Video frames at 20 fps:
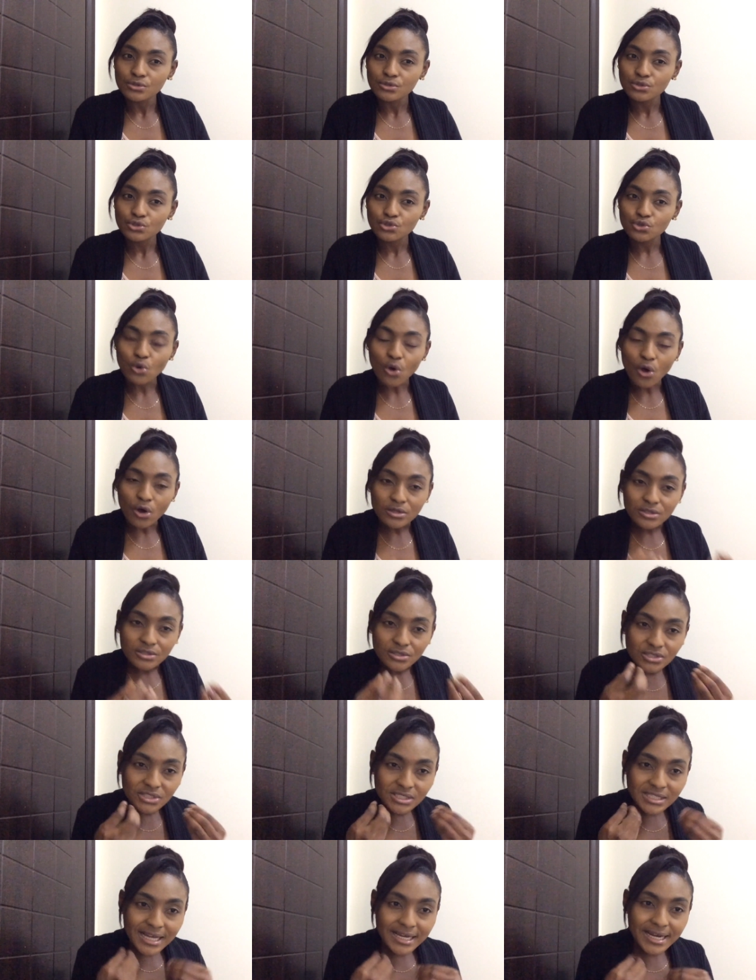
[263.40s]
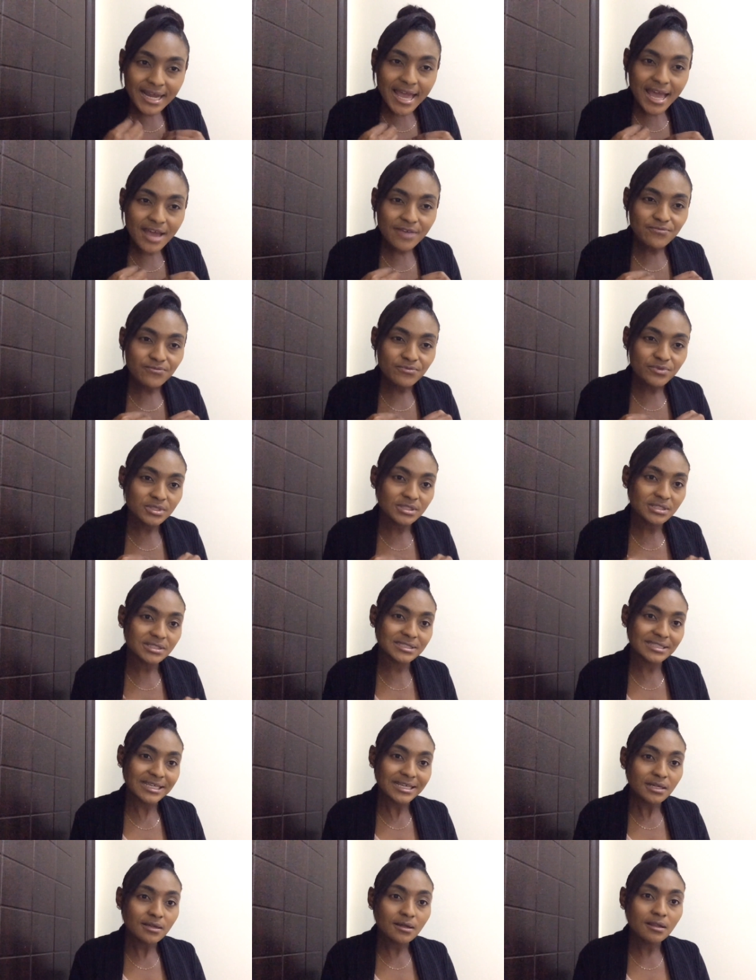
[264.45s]
to understand every
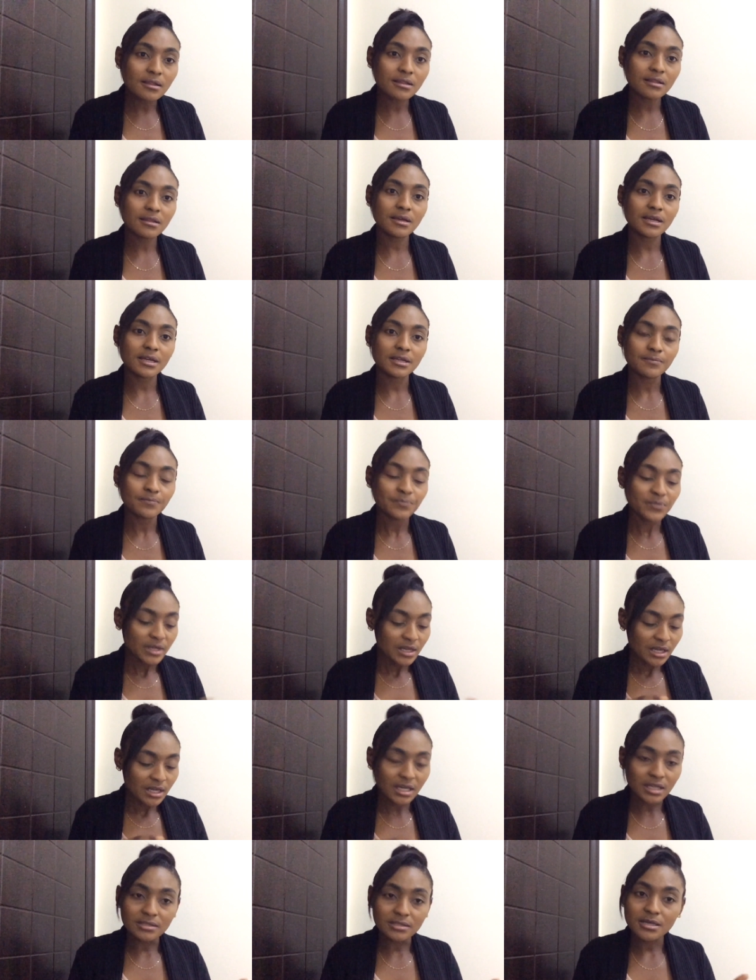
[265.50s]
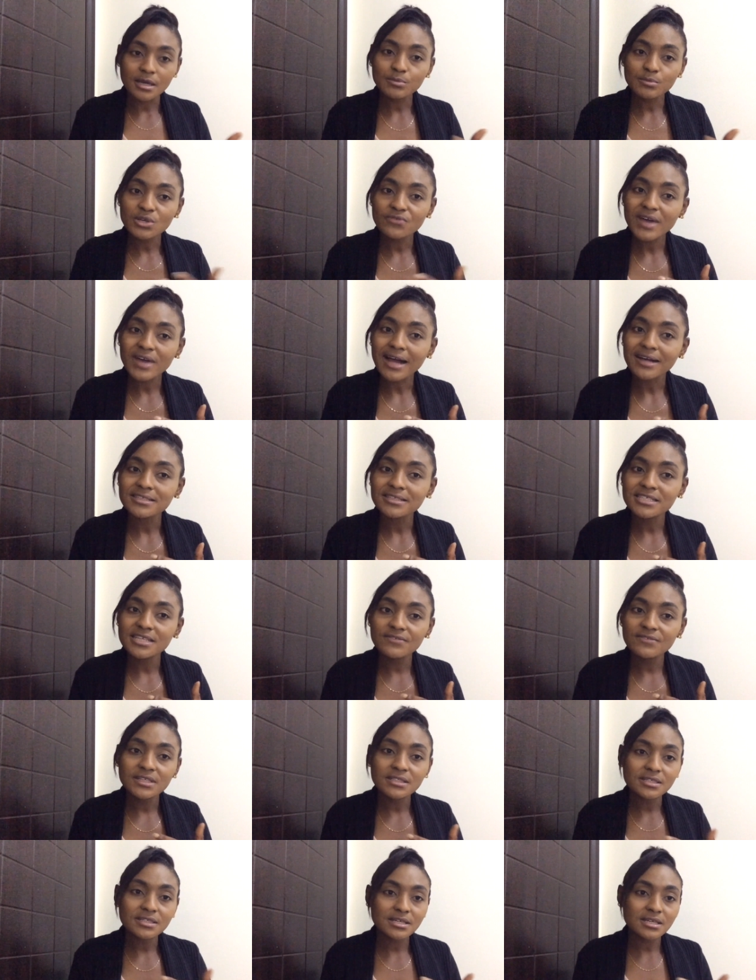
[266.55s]
single thing in terms of
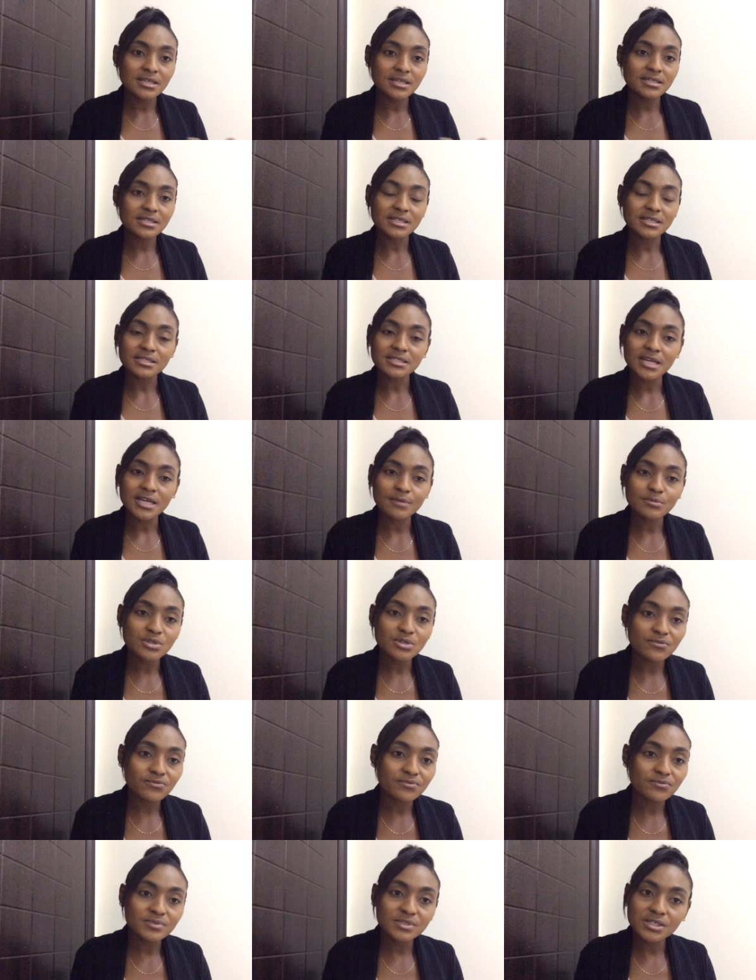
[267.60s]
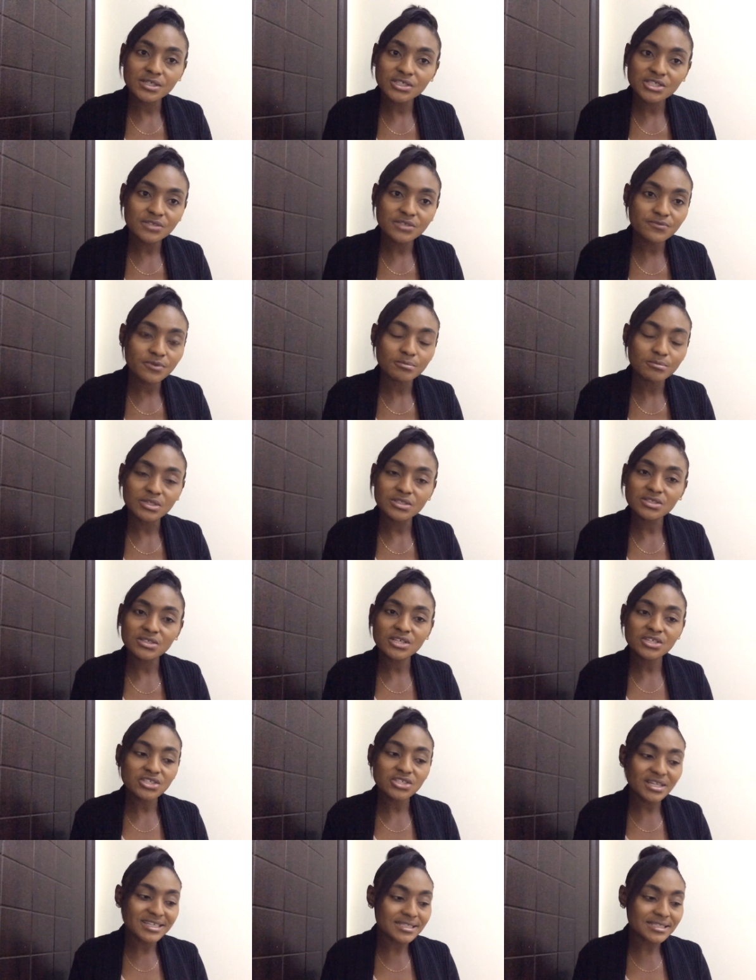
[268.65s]
activities, in terms of teaching from the
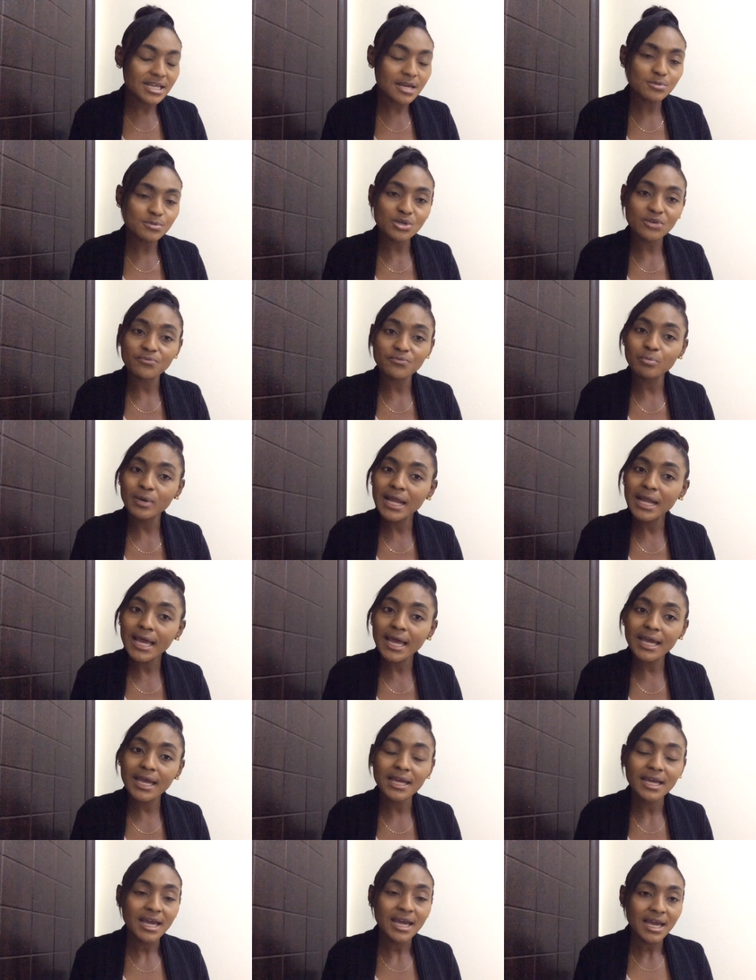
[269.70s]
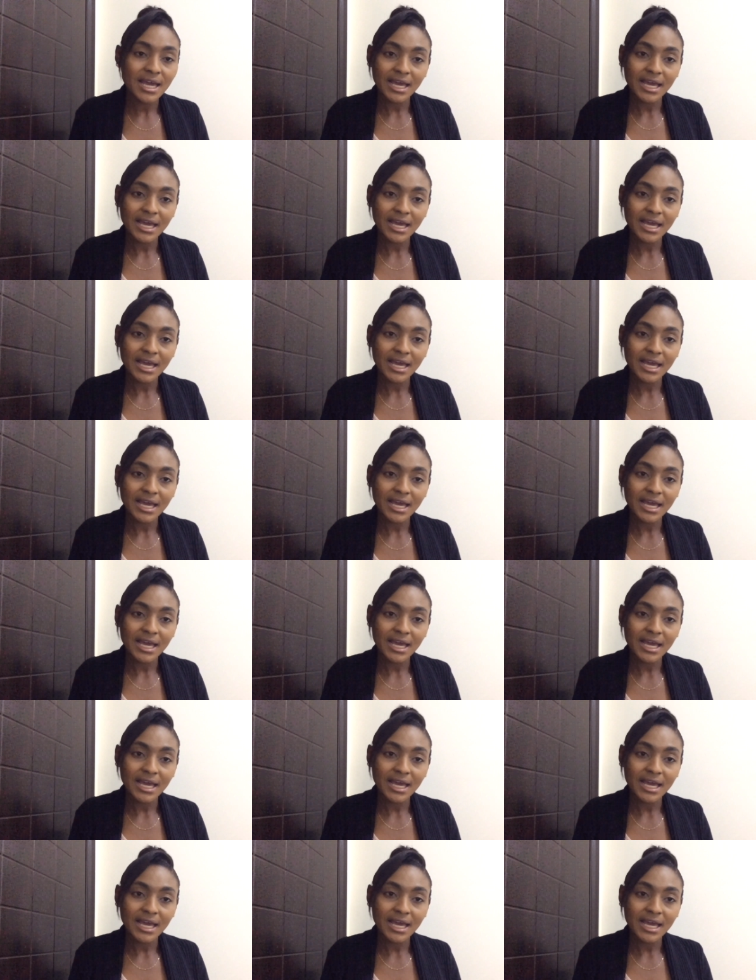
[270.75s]
teacher, in terms of play,